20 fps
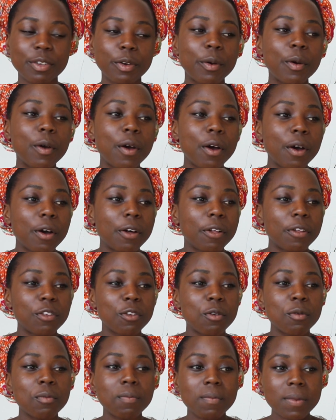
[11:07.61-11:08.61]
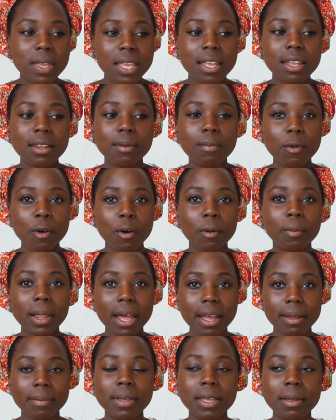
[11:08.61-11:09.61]
So you meet more
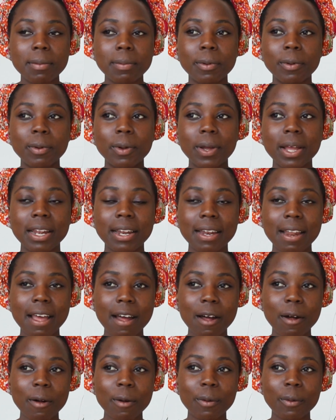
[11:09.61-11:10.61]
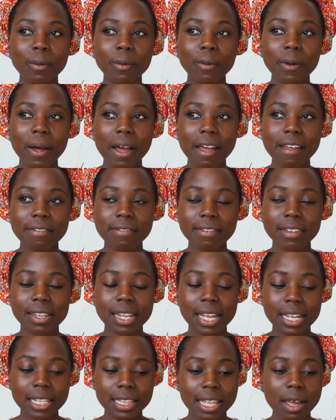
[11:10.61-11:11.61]
black people and now I
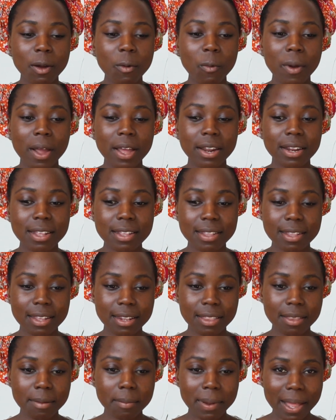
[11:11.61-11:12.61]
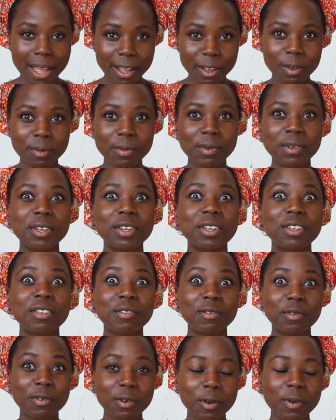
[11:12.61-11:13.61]
feel like the awareness in the black community
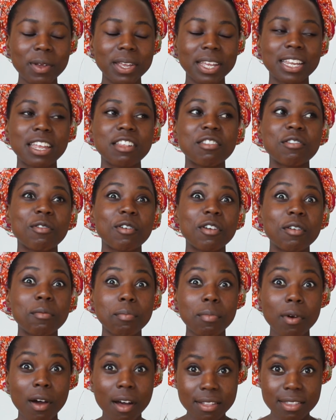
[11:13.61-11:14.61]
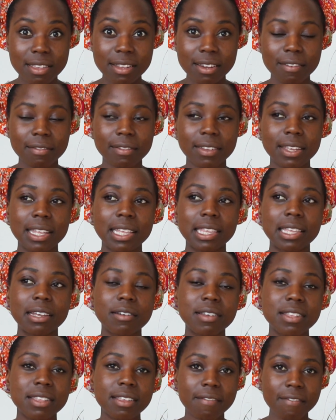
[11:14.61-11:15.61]
is growing and it's growing positively.
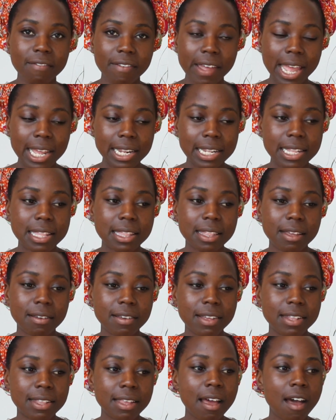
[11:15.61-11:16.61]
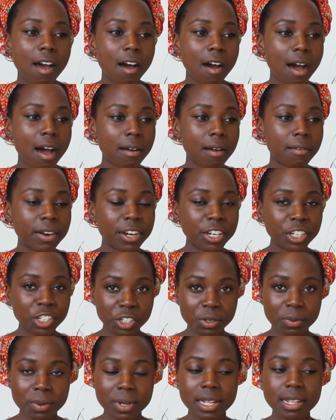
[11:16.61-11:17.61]
There is events, there is
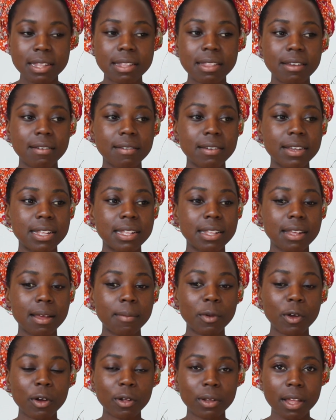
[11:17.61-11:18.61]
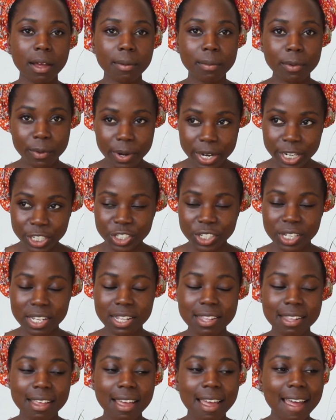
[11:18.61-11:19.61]
arrangements, there is um,
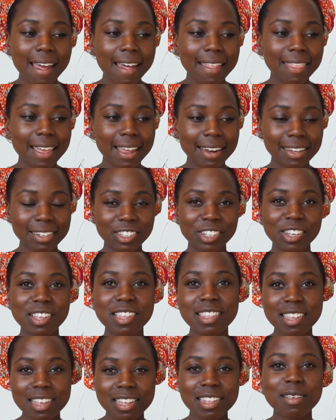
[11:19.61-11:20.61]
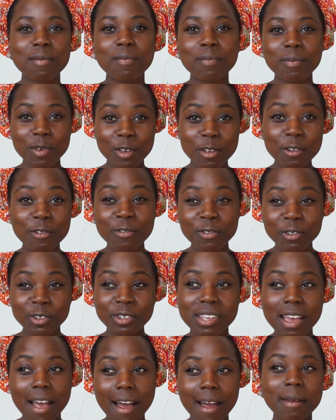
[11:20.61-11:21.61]
collaborations That just, it's a
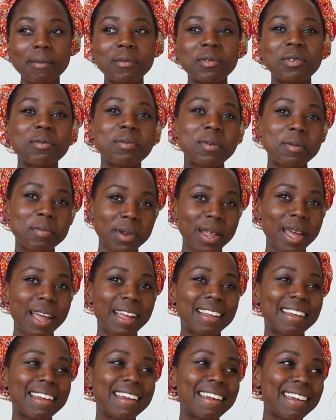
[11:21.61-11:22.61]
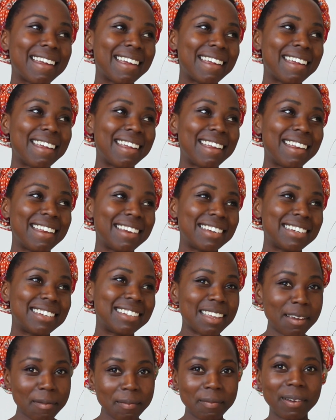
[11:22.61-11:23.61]
beautiful time to be black
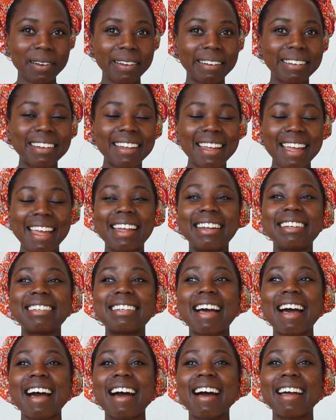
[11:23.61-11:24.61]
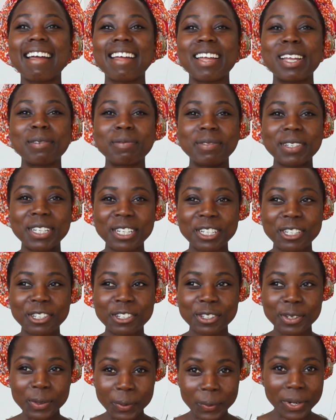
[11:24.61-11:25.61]
in Denmark and I am
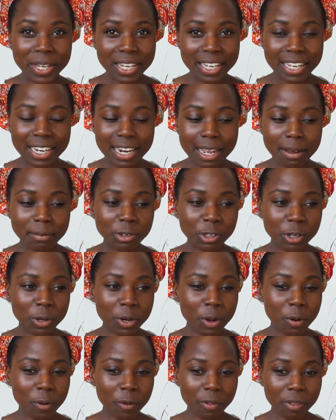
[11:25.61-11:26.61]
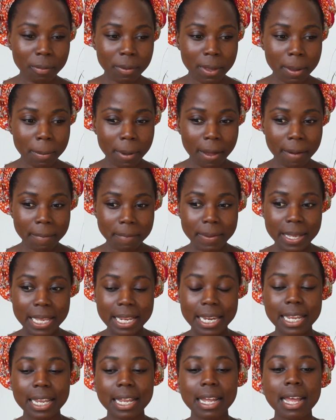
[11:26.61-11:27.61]
enjoying it. I'm enjoying all the people I'm
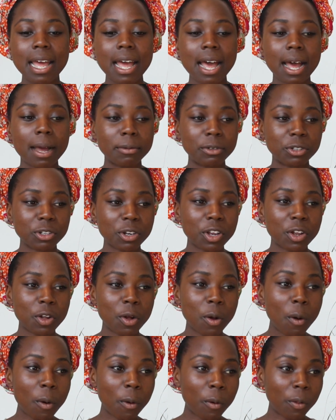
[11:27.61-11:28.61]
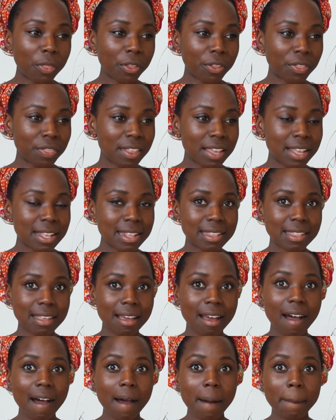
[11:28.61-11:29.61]
meeting, I'm enjoying all the things
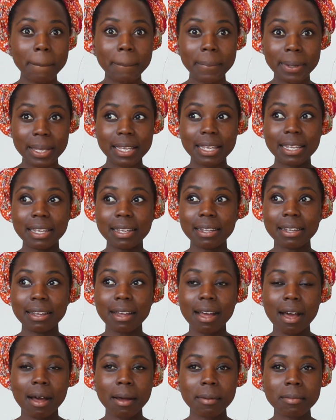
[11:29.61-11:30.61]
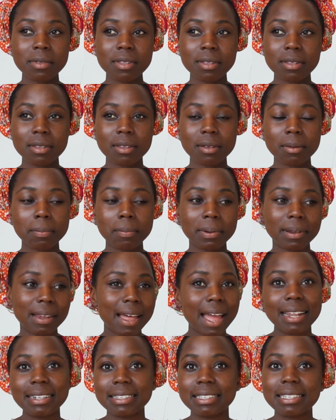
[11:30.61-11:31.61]
that are being um,
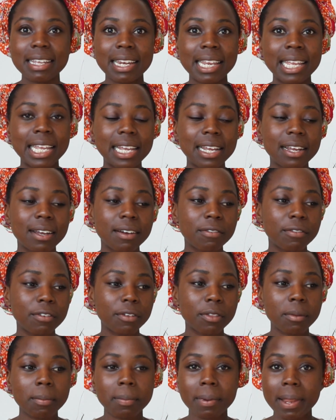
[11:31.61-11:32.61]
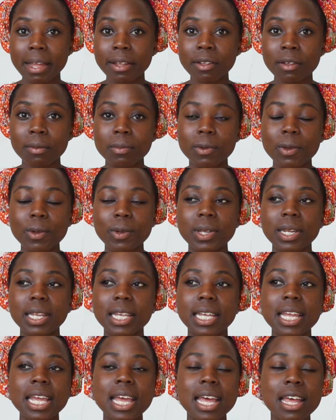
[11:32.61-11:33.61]
planted here for the black
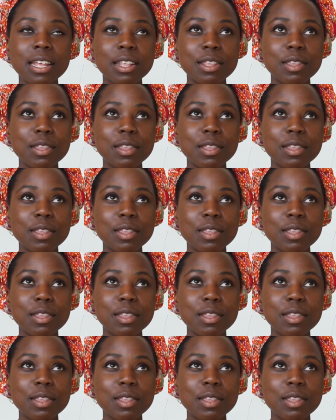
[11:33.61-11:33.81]
community.